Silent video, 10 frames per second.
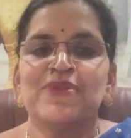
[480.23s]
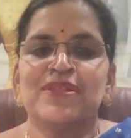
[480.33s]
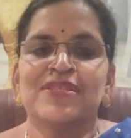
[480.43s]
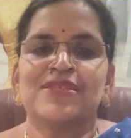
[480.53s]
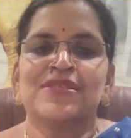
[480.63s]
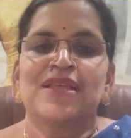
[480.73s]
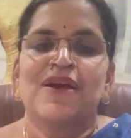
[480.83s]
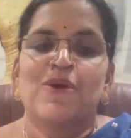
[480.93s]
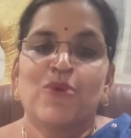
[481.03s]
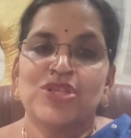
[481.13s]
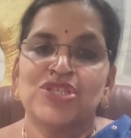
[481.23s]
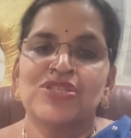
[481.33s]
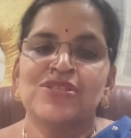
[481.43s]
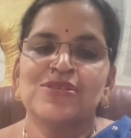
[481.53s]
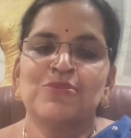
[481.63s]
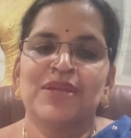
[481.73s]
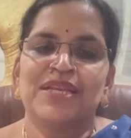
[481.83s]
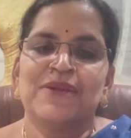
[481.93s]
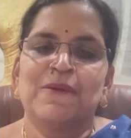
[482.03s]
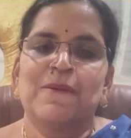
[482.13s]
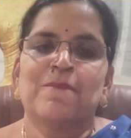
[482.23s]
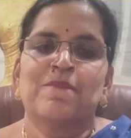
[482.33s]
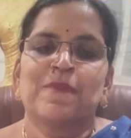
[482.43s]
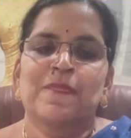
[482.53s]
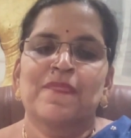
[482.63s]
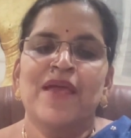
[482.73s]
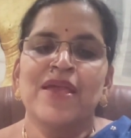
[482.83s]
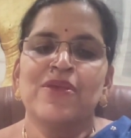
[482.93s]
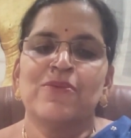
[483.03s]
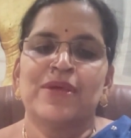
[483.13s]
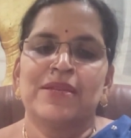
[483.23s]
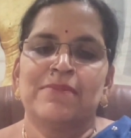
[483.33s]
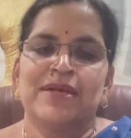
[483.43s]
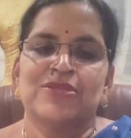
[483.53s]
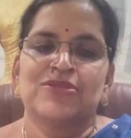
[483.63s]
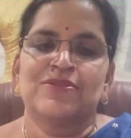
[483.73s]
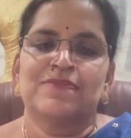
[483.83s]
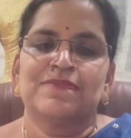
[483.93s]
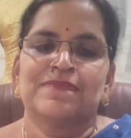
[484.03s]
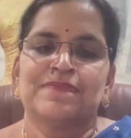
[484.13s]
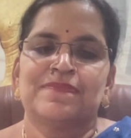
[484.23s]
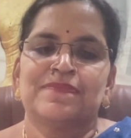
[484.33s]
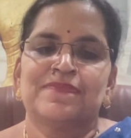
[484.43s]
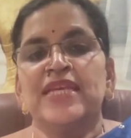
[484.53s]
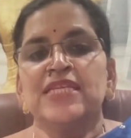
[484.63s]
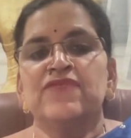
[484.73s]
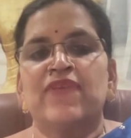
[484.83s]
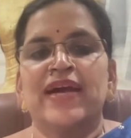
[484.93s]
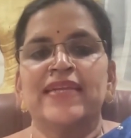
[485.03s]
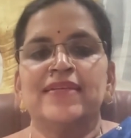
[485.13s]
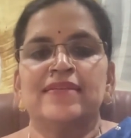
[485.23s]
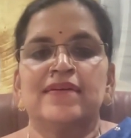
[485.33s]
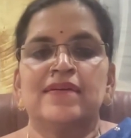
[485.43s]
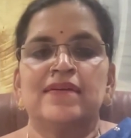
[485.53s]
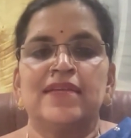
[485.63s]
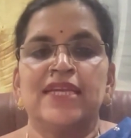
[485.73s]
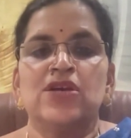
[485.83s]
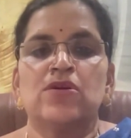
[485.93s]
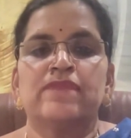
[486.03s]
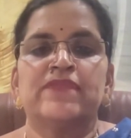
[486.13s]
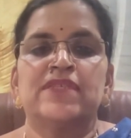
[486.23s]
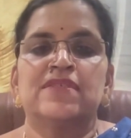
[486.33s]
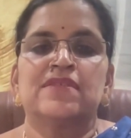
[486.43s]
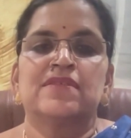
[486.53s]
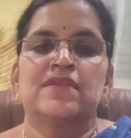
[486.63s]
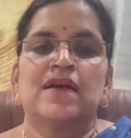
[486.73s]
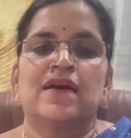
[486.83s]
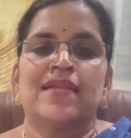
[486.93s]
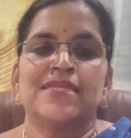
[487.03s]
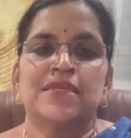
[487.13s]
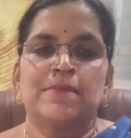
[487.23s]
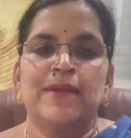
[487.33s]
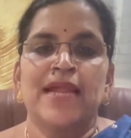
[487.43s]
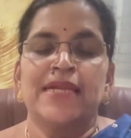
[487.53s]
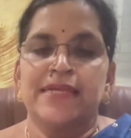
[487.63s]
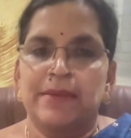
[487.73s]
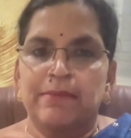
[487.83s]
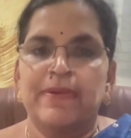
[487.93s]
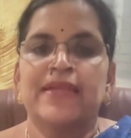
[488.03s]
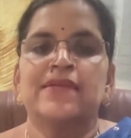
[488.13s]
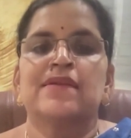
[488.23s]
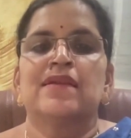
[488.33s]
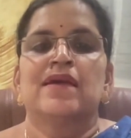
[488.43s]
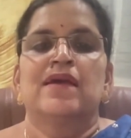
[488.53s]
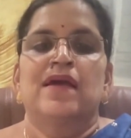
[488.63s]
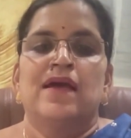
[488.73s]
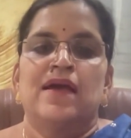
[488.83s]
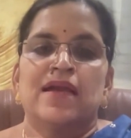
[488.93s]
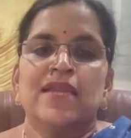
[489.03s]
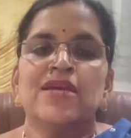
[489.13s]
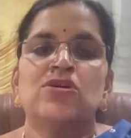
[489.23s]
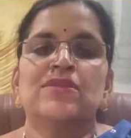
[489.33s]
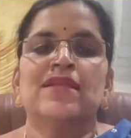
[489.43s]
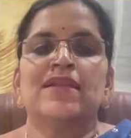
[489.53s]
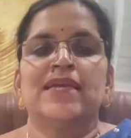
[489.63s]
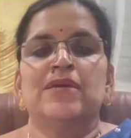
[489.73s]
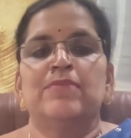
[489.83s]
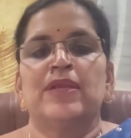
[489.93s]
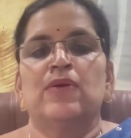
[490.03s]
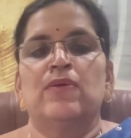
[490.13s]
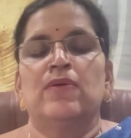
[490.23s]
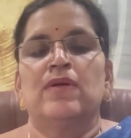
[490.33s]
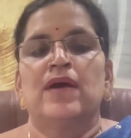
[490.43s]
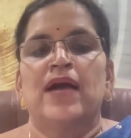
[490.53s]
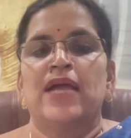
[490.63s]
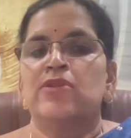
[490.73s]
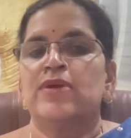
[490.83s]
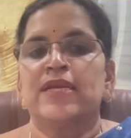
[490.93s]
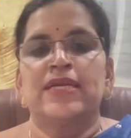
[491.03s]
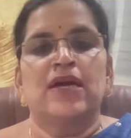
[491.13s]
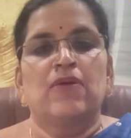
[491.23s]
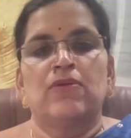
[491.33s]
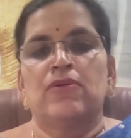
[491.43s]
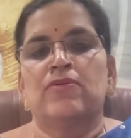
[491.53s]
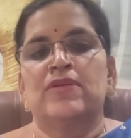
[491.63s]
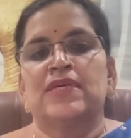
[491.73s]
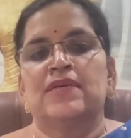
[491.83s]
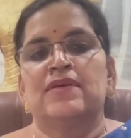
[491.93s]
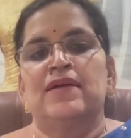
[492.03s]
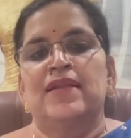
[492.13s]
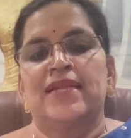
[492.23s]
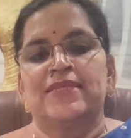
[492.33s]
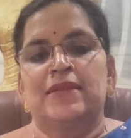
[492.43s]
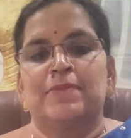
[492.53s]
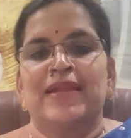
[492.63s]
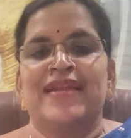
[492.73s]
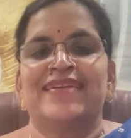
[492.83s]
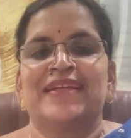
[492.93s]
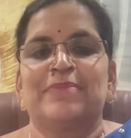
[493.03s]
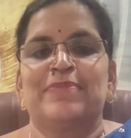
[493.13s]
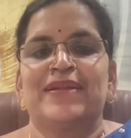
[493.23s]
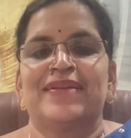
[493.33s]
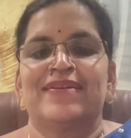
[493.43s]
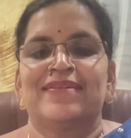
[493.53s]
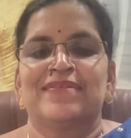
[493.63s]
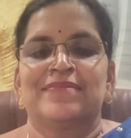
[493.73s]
you for watching this video. Thank you very much. Please find the link of this lesson plan template. Click on the link below and you can download the lesson plan template.